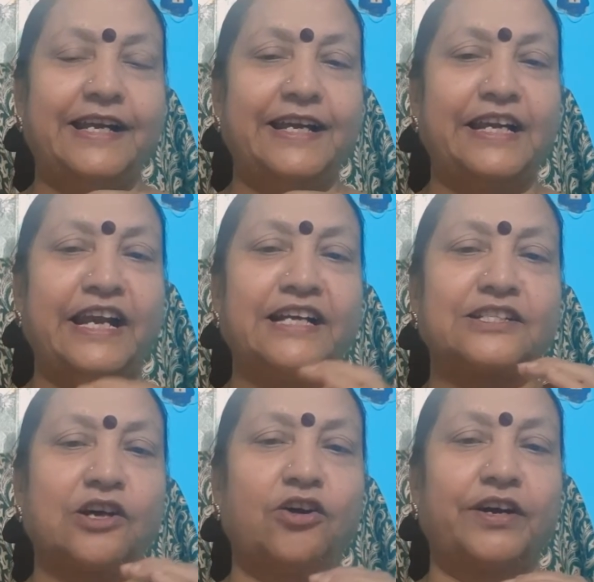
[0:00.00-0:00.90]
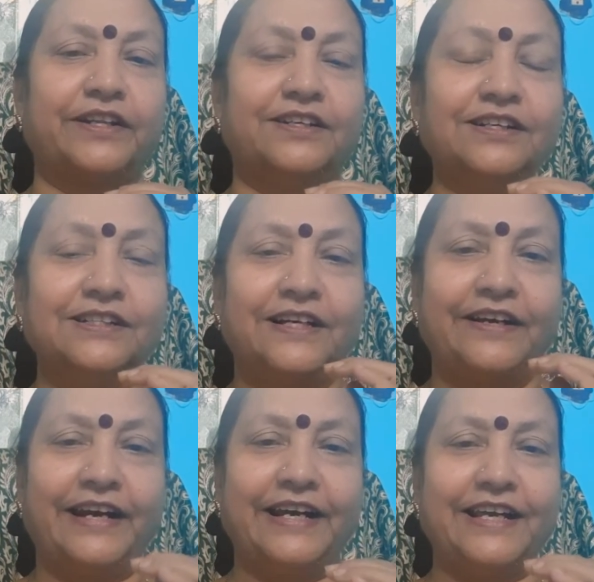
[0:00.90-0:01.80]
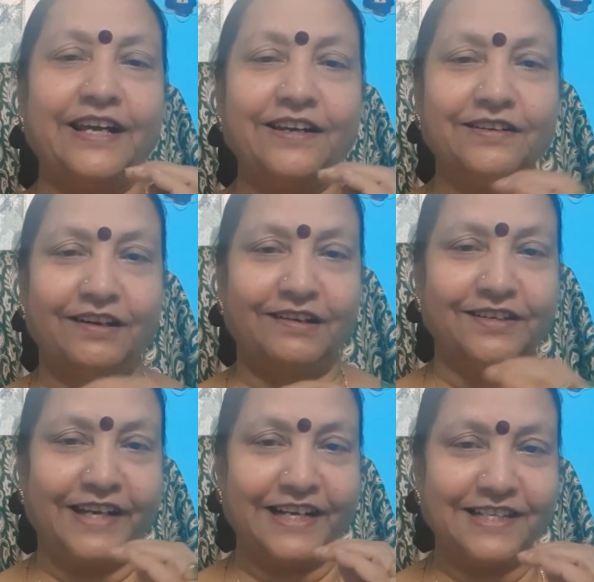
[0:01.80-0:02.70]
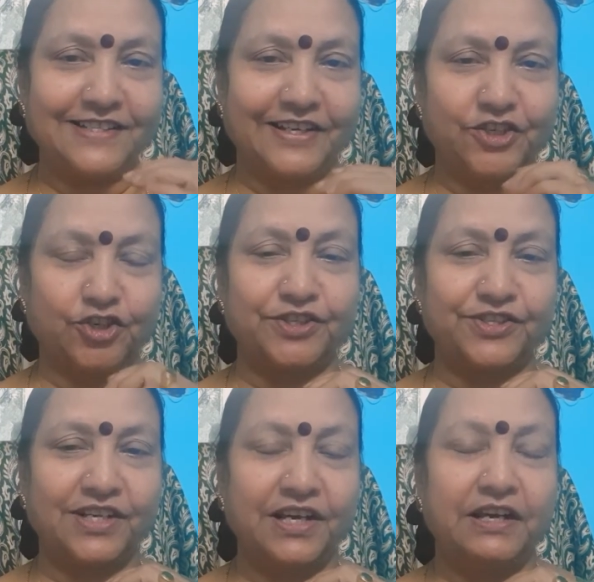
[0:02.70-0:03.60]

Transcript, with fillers: healings or the Reiki learning sessions,